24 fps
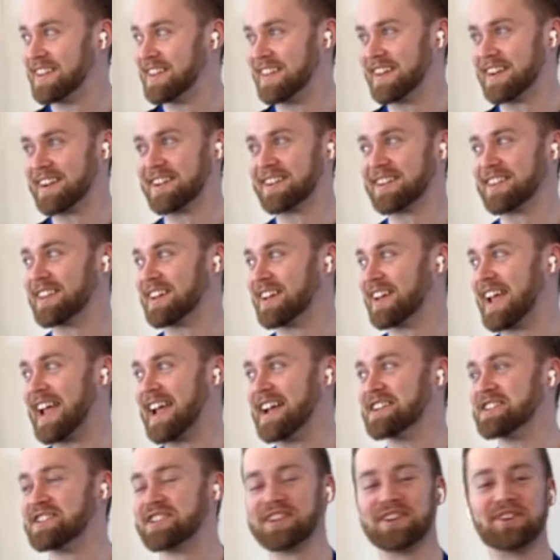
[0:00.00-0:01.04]
The
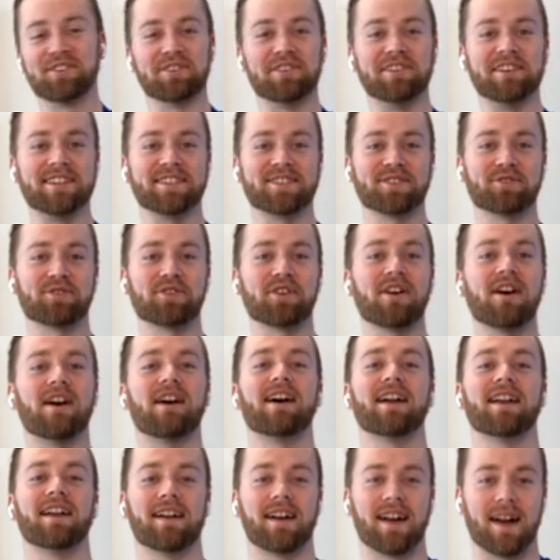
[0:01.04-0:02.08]
ancient Greeks are
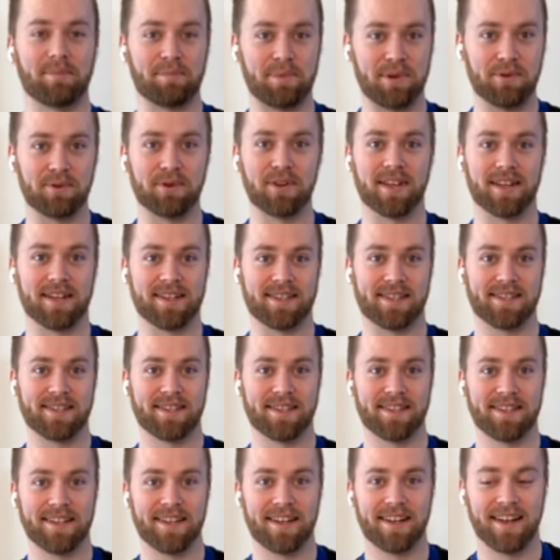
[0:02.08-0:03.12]
not happy with us.
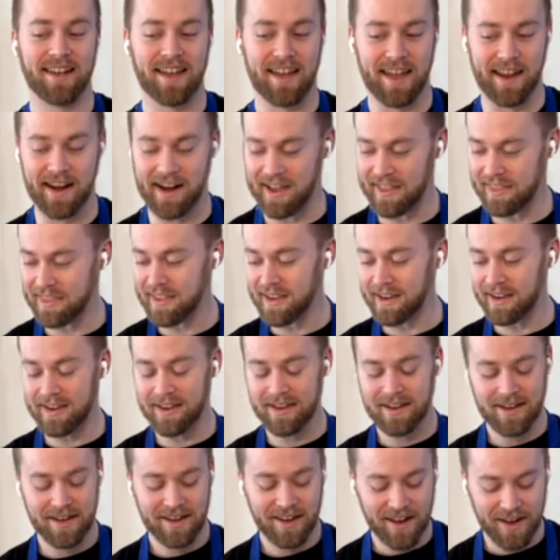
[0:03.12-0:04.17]
And I think
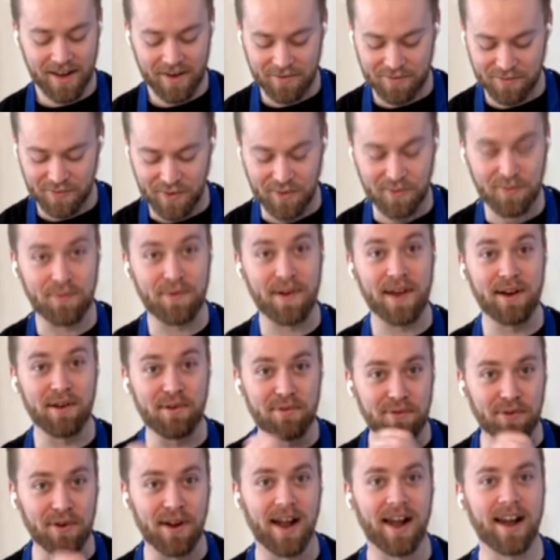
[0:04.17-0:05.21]
for
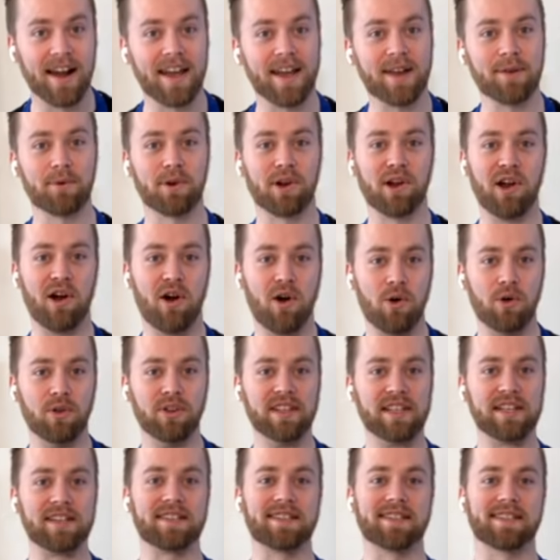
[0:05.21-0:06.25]
Feta Friday, we're
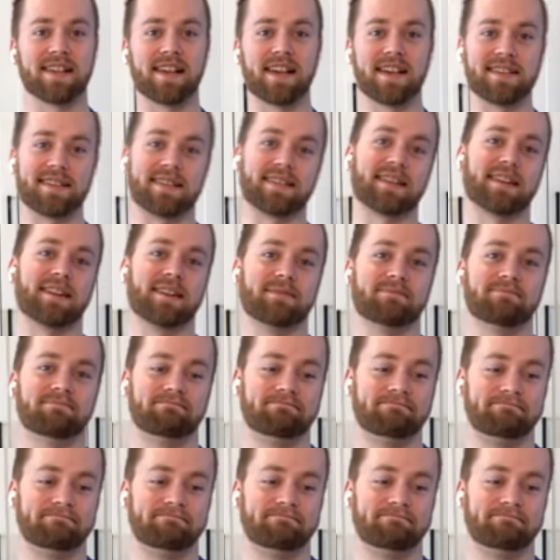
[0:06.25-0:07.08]
only slicing it.